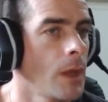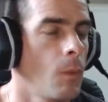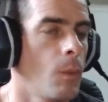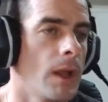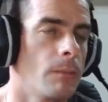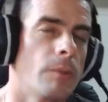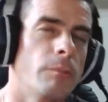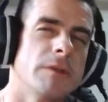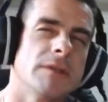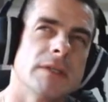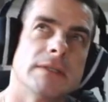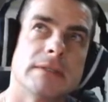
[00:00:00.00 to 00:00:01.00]
well, when we
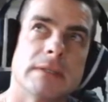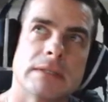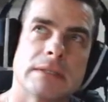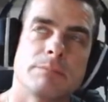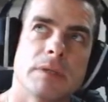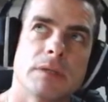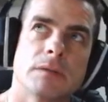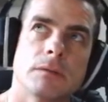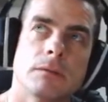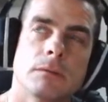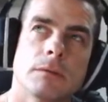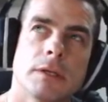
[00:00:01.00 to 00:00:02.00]
say 6
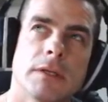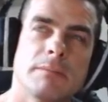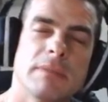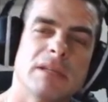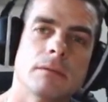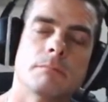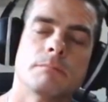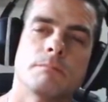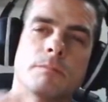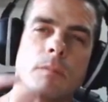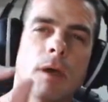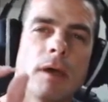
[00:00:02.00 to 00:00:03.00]
pixels, it means
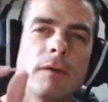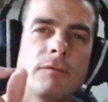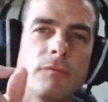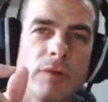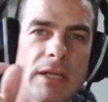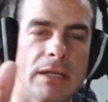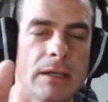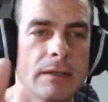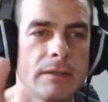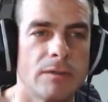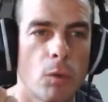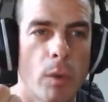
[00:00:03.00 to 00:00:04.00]
every
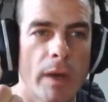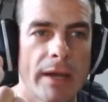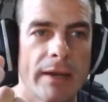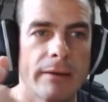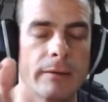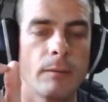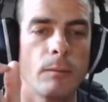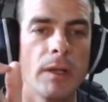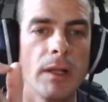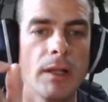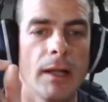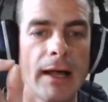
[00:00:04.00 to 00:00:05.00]
square
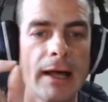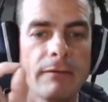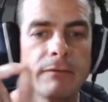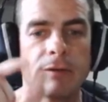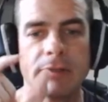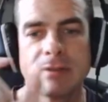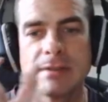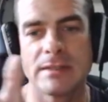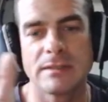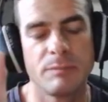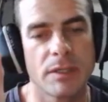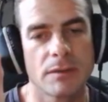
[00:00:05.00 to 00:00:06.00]
will have
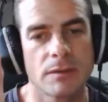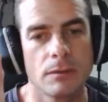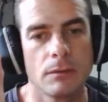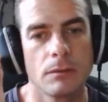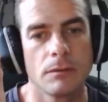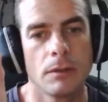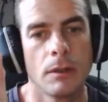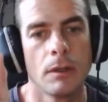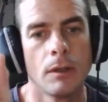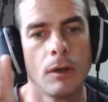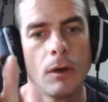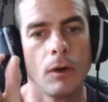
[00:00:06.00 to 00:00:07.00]
6 pixels
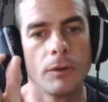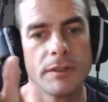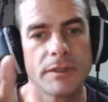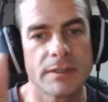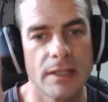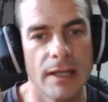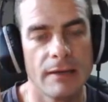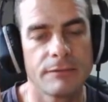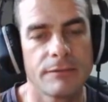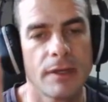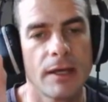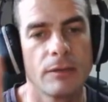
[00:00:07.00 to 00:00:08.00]
on its
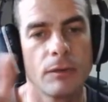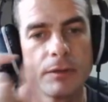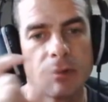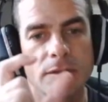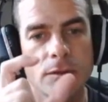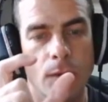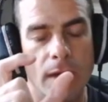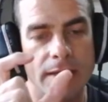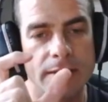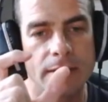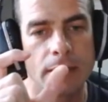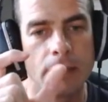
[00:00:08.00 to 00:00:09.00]
left and on its
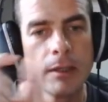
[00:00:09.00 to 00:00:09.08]
right,